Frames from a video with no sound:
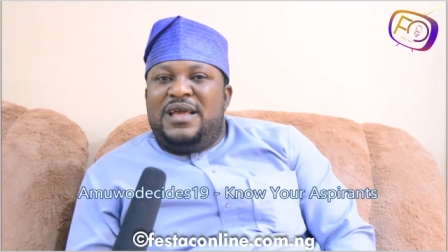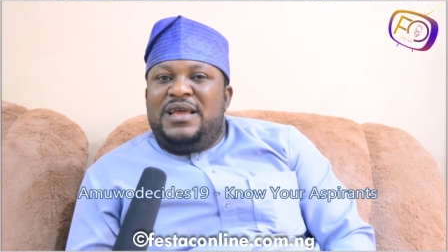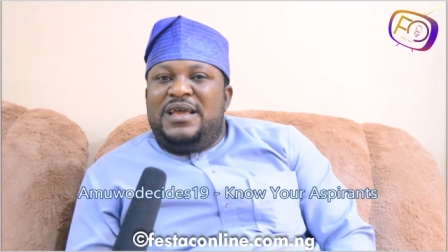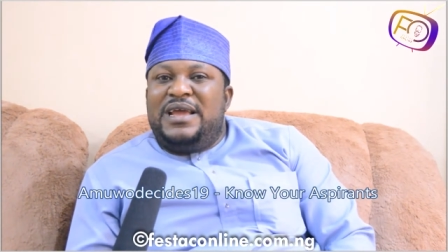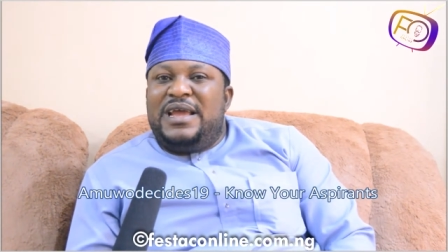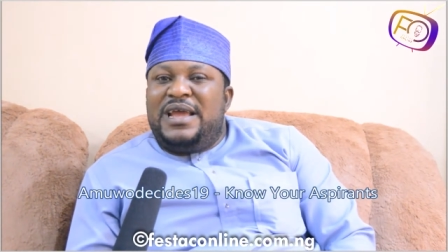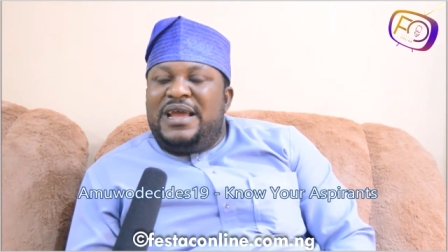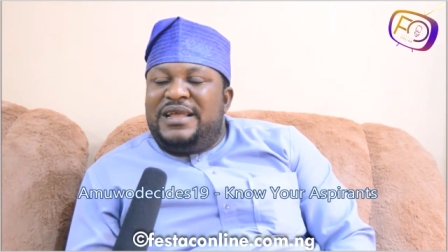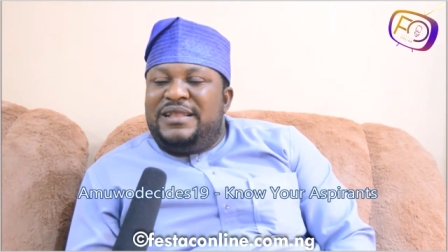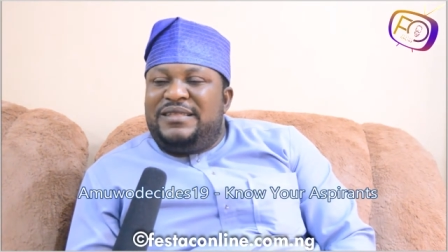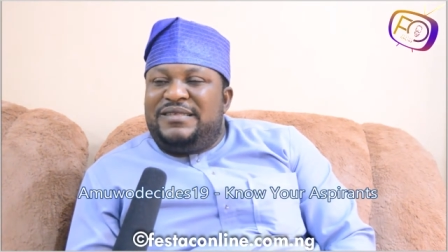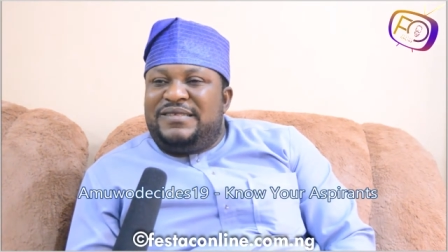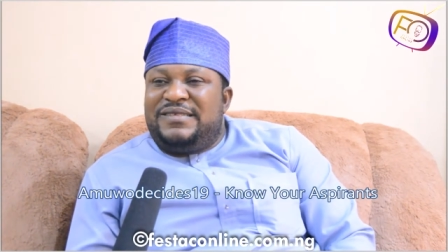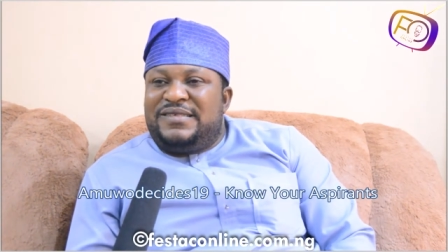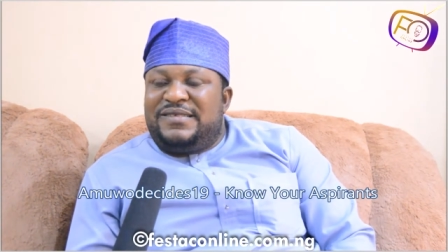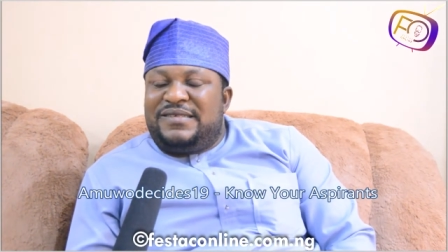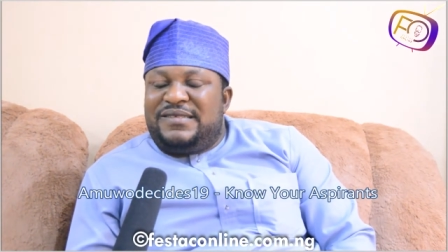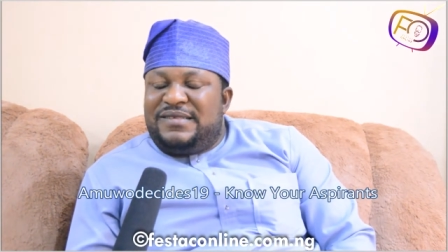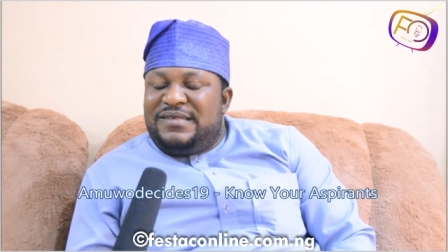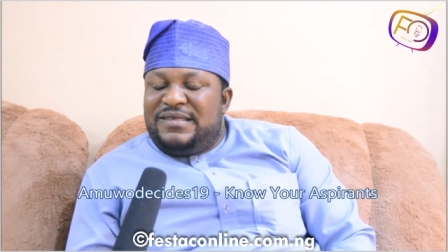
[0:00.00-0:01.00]

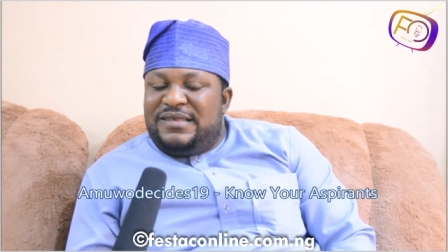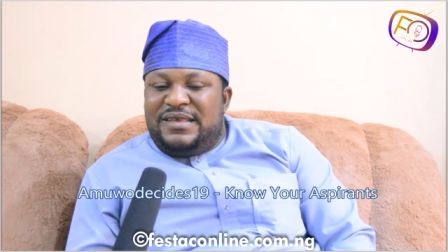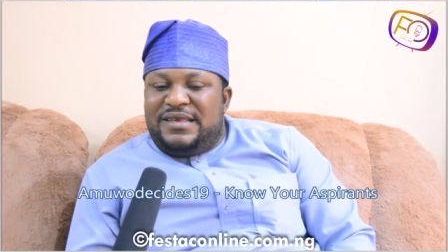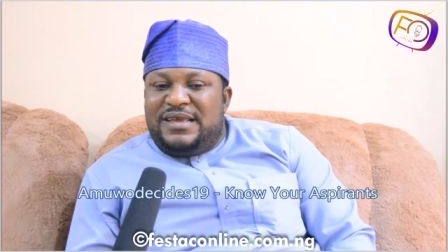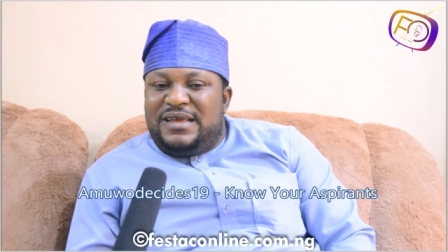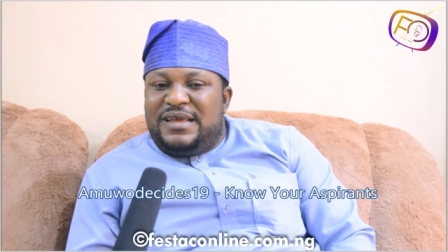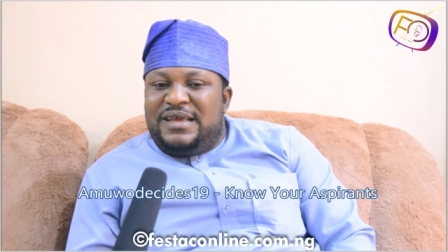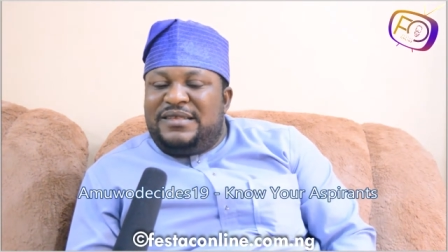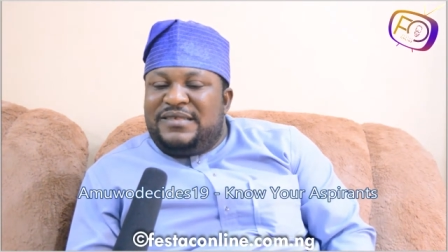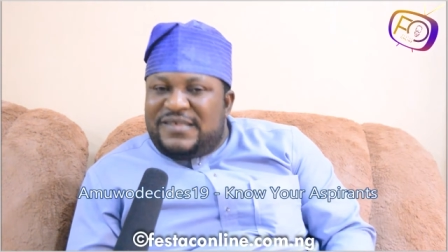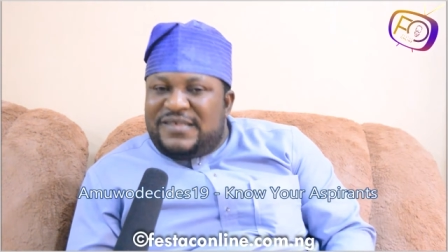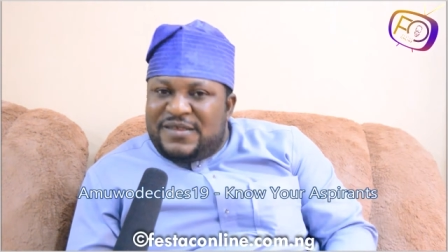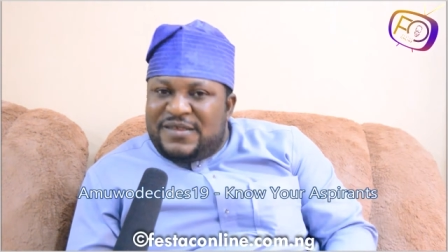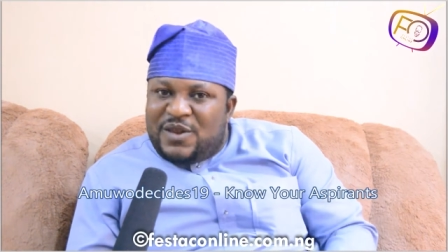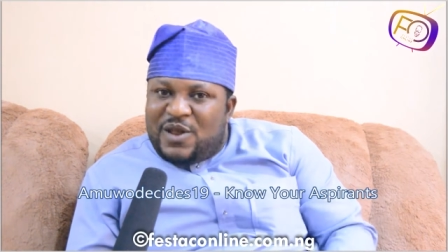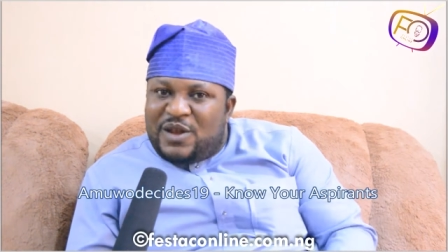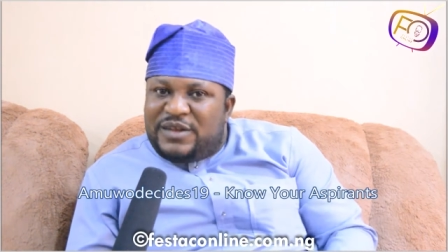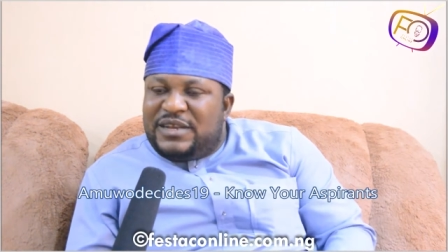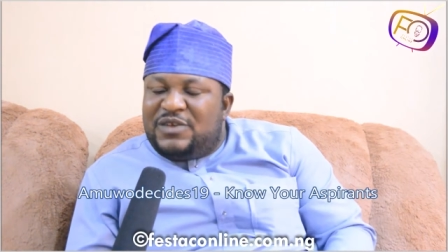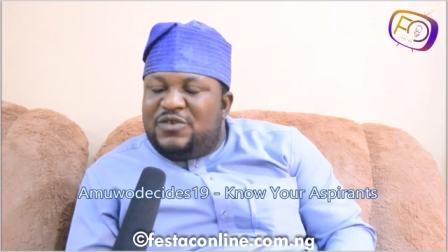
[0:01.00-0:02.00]
it's it's
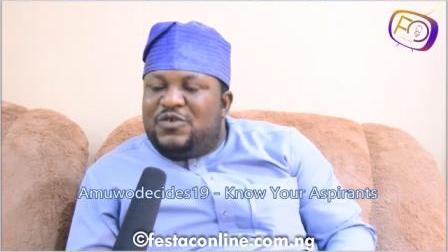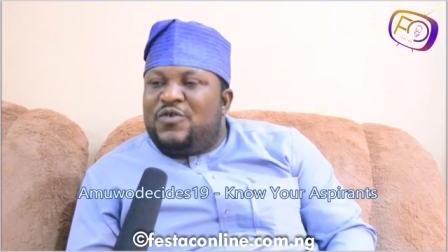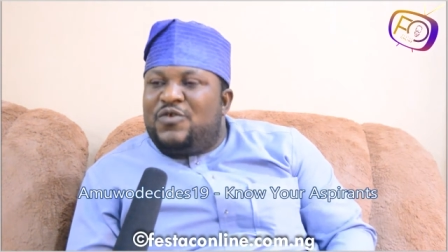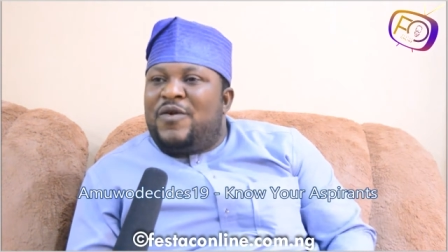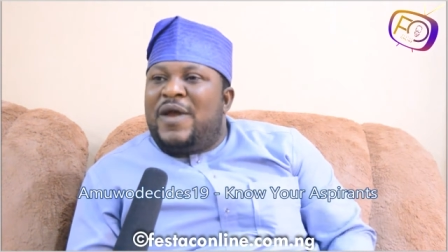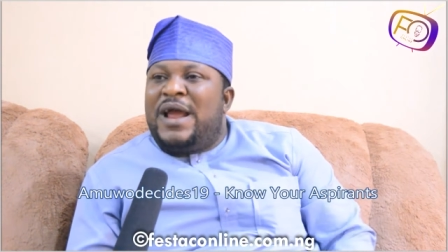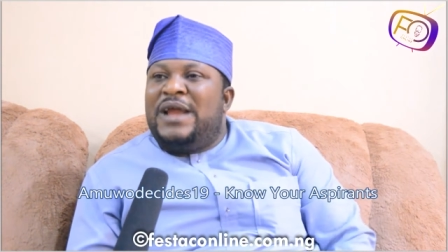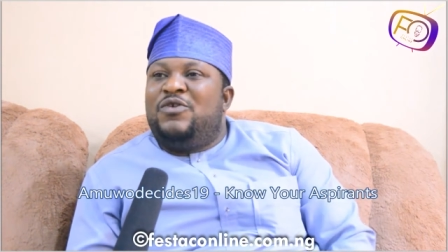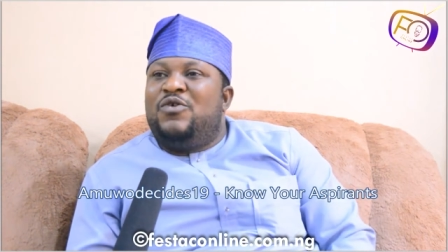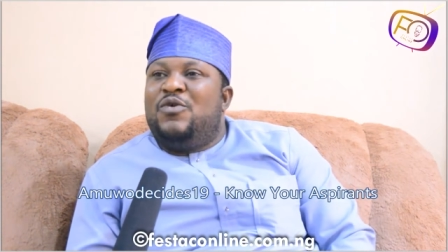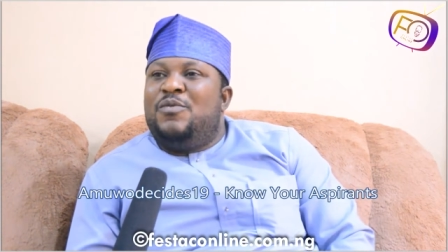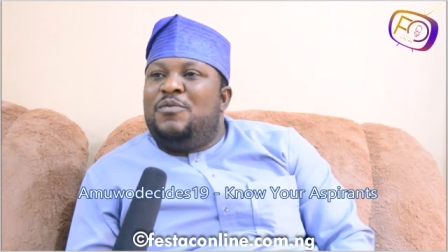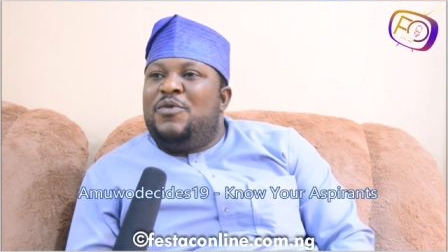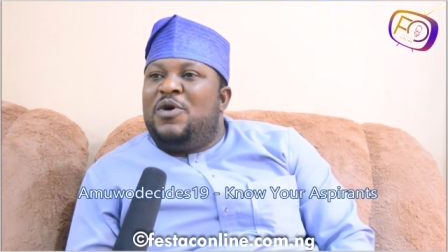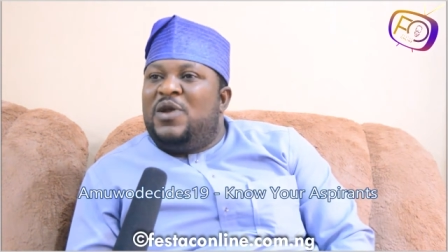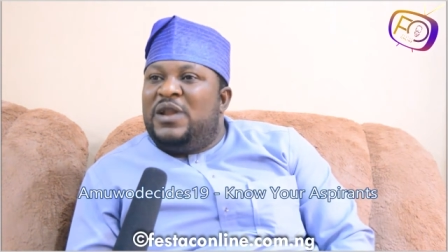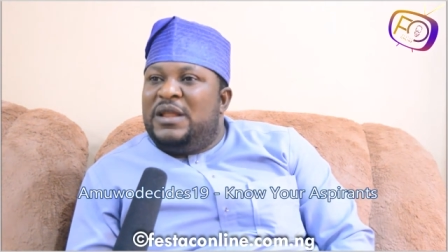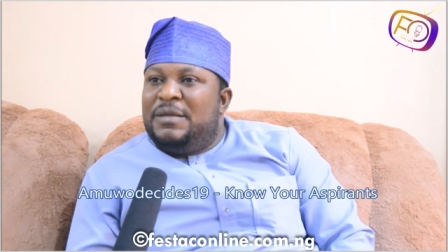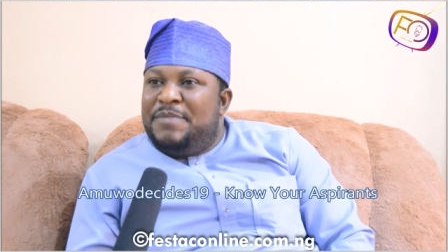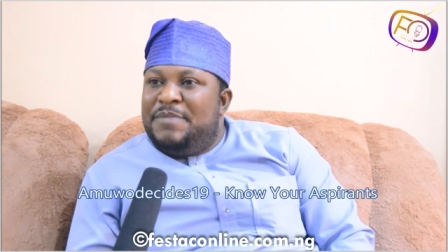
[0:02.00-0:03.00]
nothing to write home
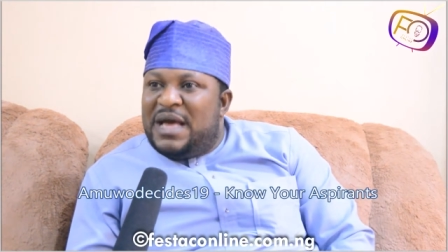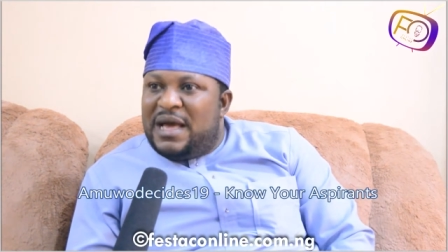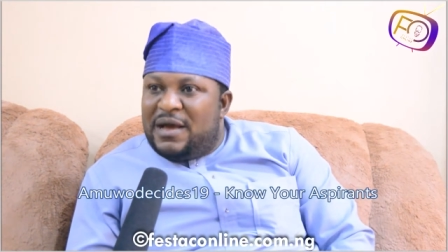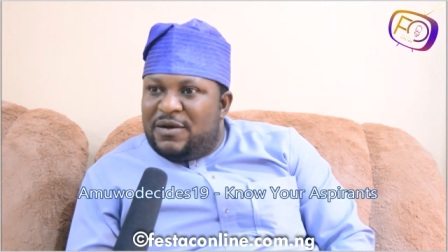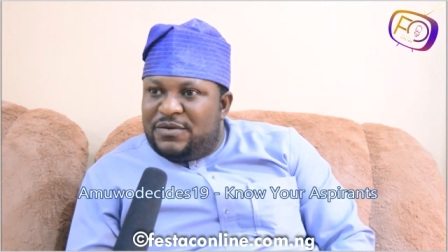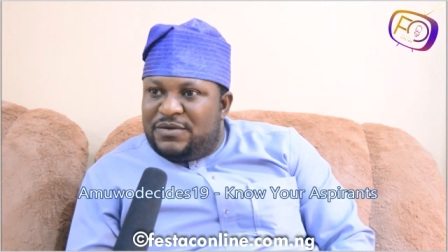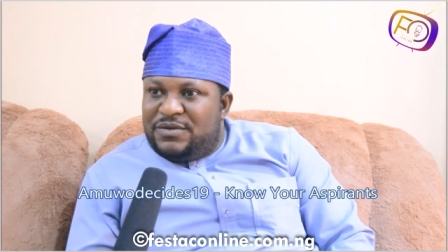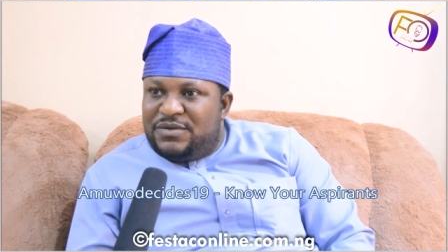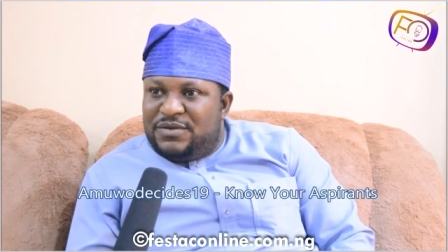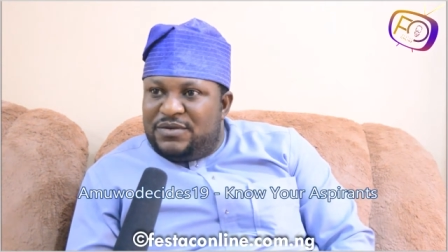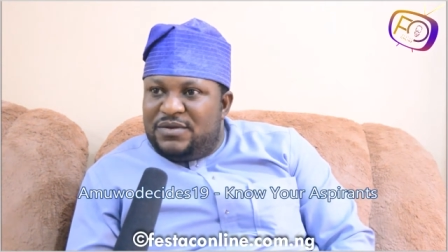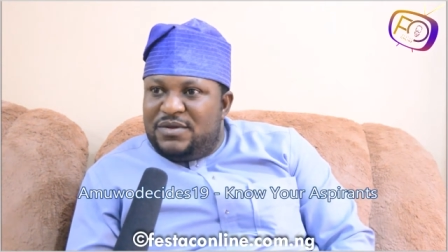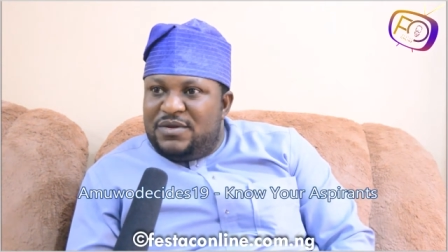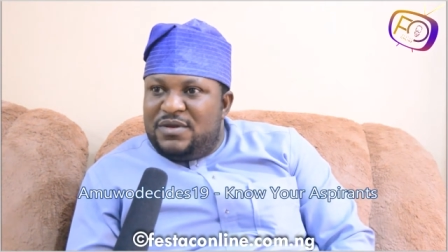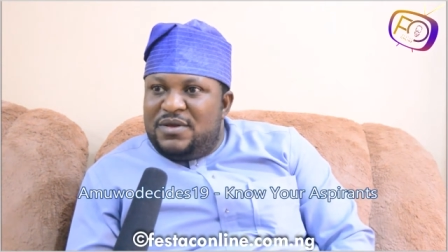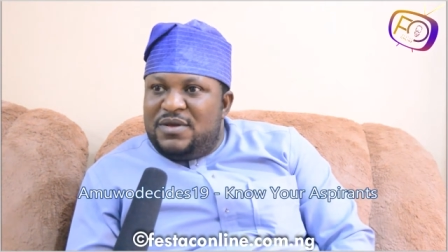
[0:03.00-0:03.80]
all about.